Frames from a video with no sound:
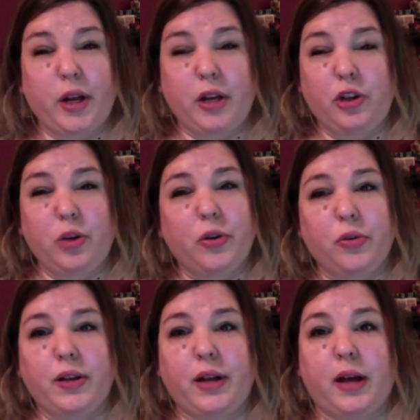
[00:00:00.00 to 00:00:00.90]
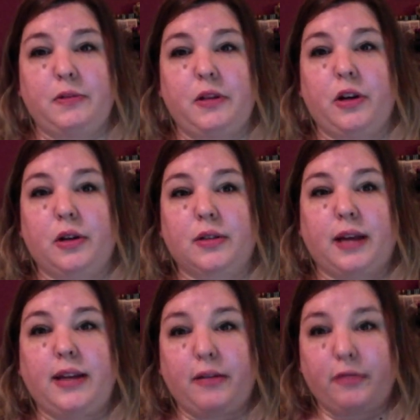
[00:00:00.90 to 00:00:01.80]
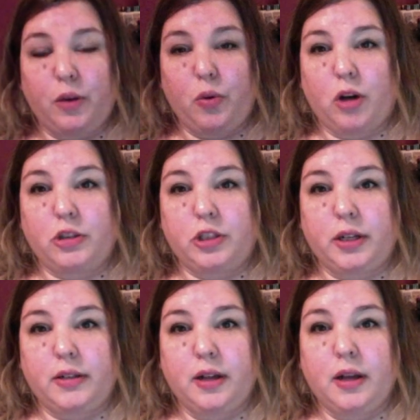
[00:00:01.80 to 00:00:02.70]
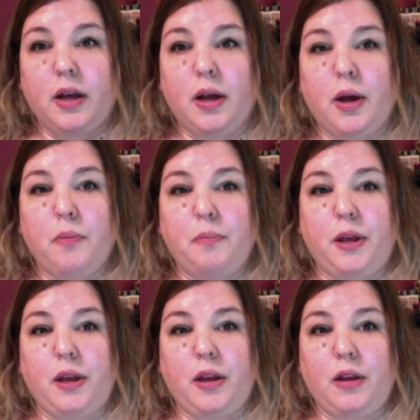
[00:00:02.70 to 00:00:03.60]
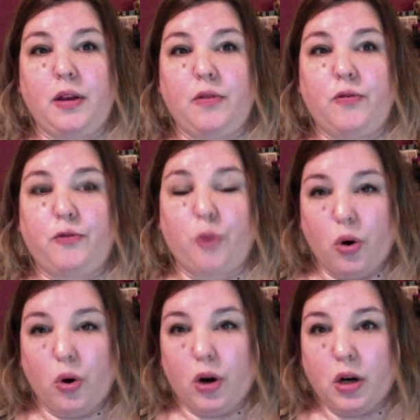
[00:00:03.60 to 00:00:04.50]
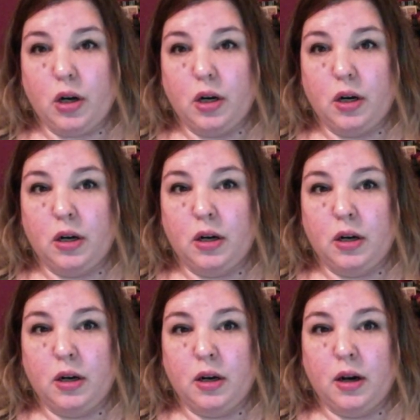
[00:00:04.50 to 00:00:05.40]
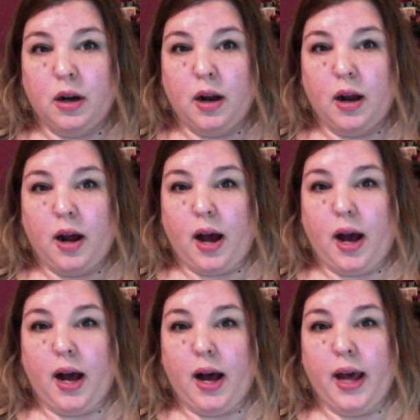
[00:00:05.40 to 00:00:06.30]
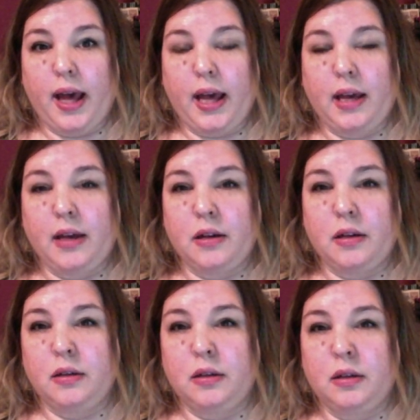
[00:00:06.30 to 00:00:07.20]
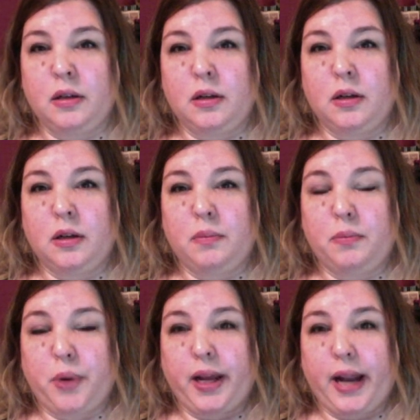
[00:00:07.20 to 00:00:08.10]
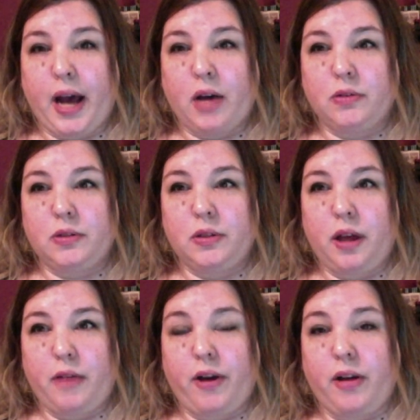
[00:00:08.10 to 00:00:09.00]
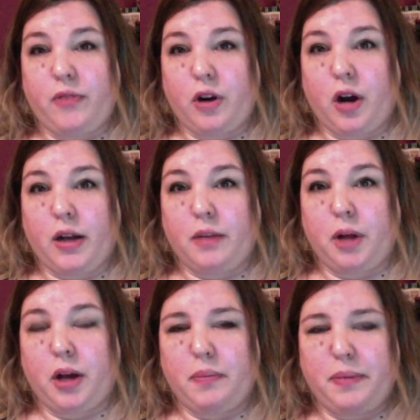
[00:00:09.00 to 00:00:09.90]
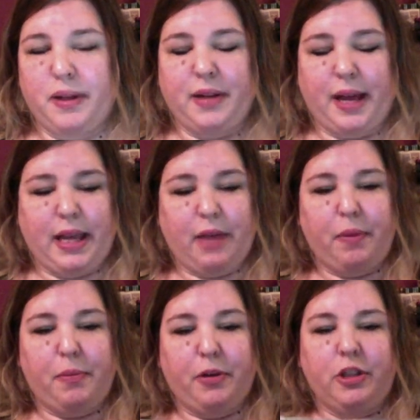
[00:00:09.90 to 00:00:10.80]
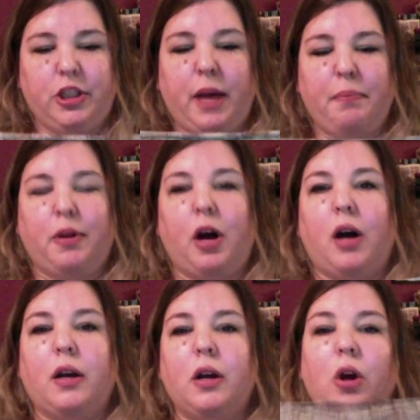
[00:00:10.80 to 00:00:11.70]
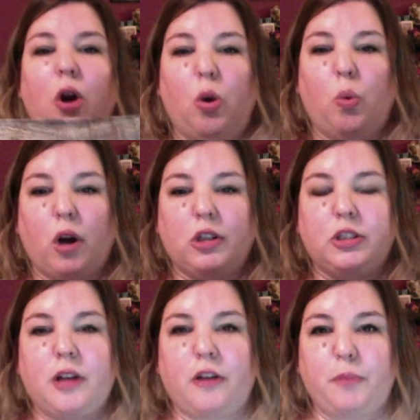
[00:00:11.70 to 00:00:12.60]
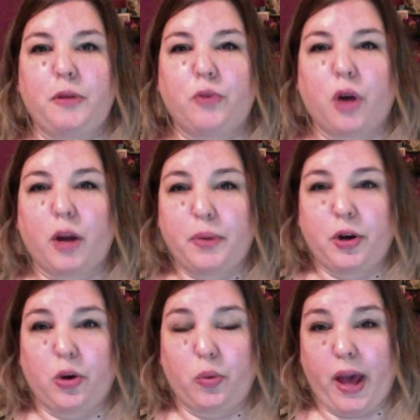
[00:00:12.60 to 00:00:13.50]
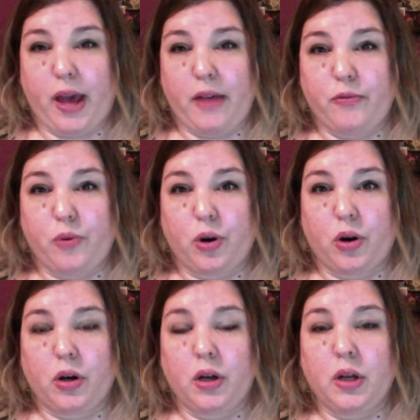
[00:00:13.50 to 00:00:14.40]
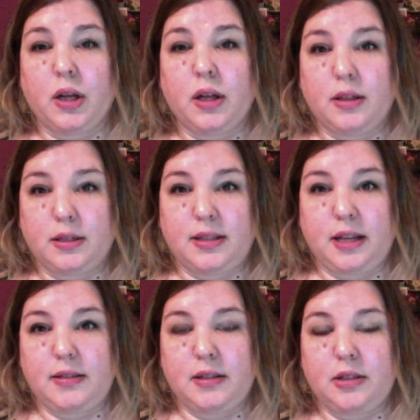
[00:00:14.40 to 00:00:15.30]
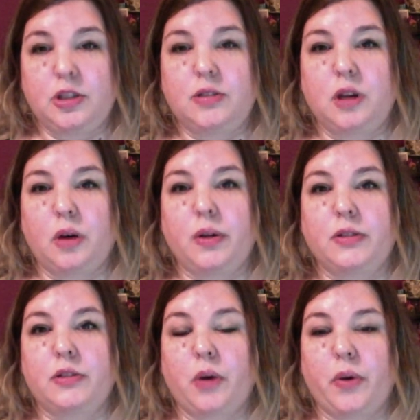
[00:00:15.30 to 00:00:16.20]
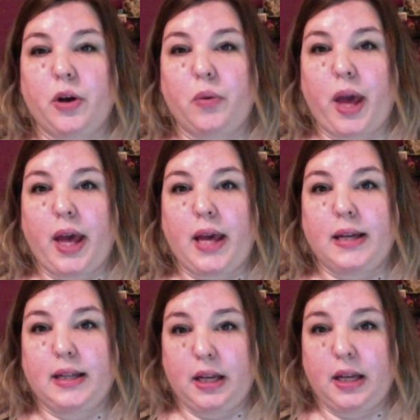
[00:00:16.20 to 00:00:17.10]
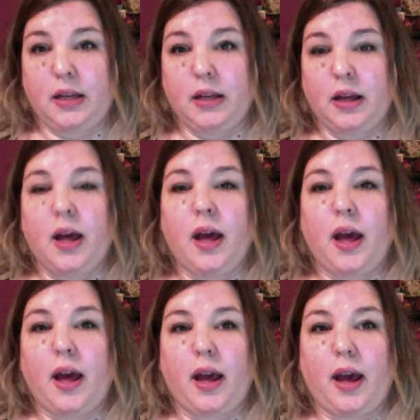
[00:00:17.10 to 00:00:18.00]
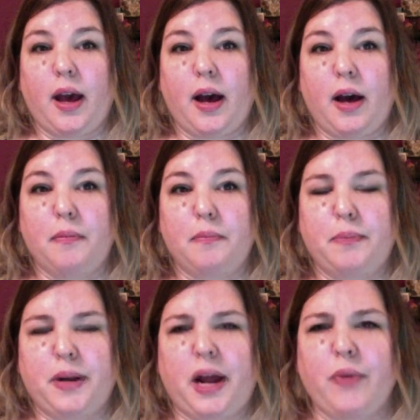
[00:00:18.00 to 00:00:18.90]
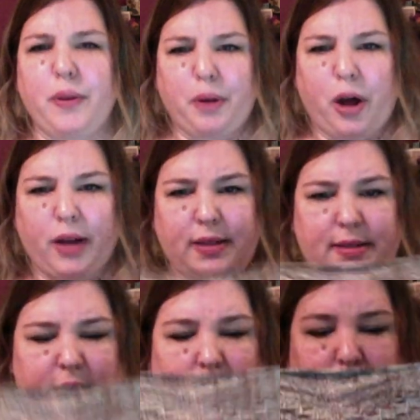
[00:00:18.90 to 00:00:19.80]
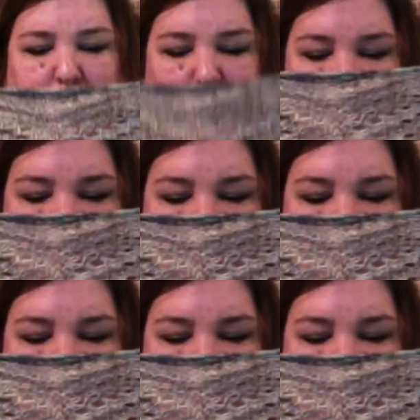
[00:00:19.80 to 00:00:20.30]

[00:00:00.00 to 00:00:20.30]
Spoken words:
two or three times a year, because I definitely wash it before I bring it out if I'd forgotten to block it, but I can't remember. Usually I block or wash stuff before I put it away for the season, just so it's going away clean. But I reblocked this. I must have